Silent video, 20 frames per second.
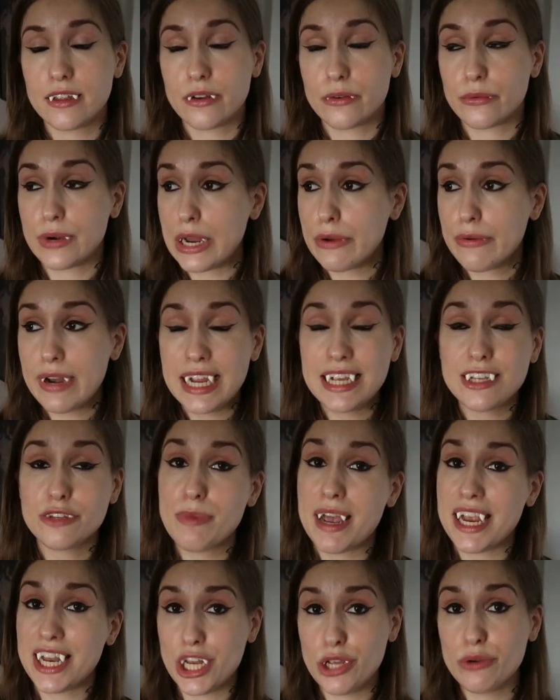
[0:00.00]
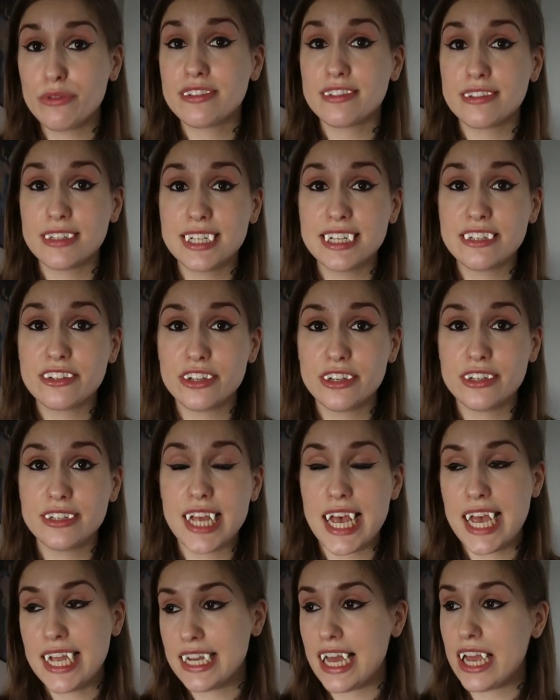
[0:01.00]
Ray Ray is my newest addition,
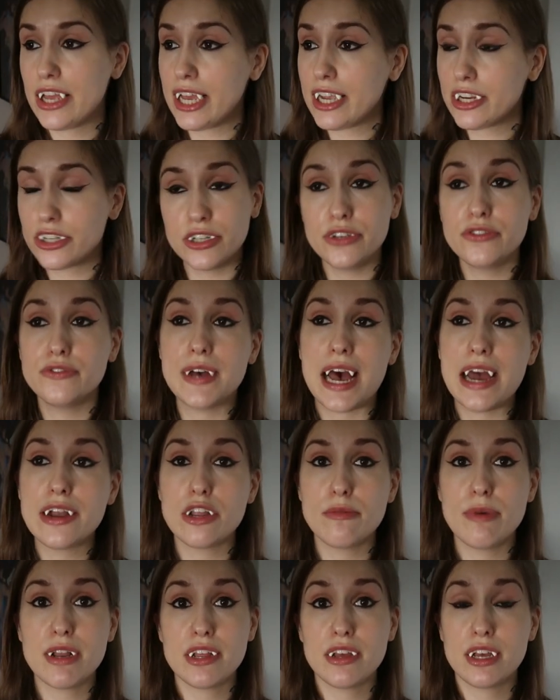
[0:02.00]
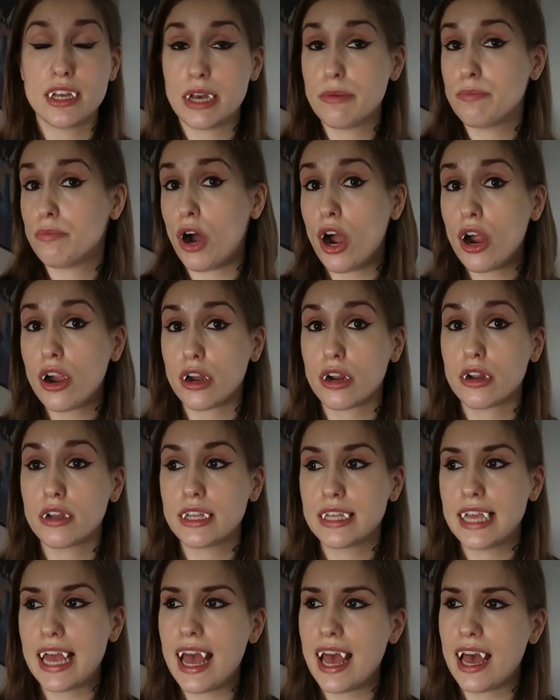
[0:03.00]
and I actually found him at a park.
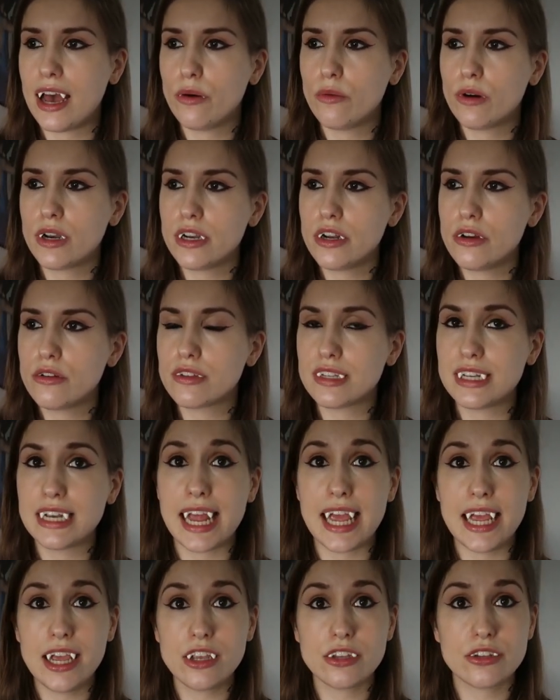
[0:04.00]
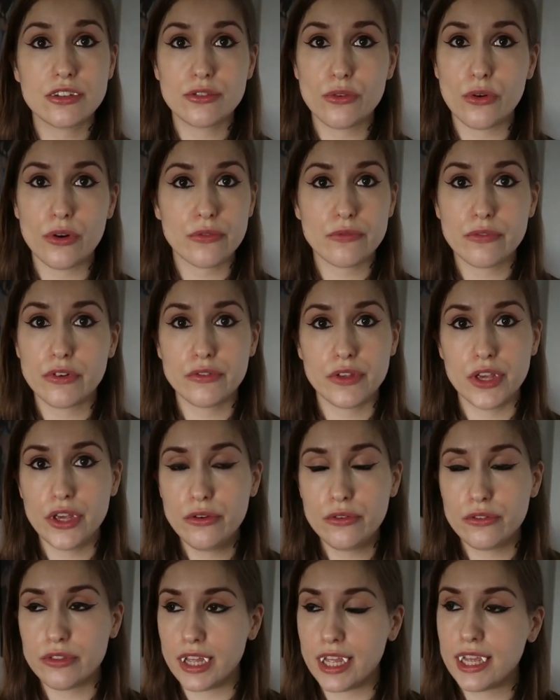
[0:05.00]
Yeah, one of those lake sort
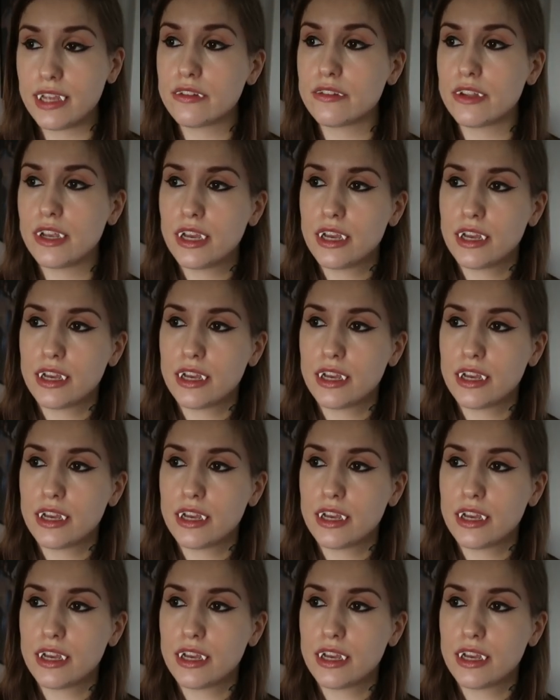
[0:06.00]
review things.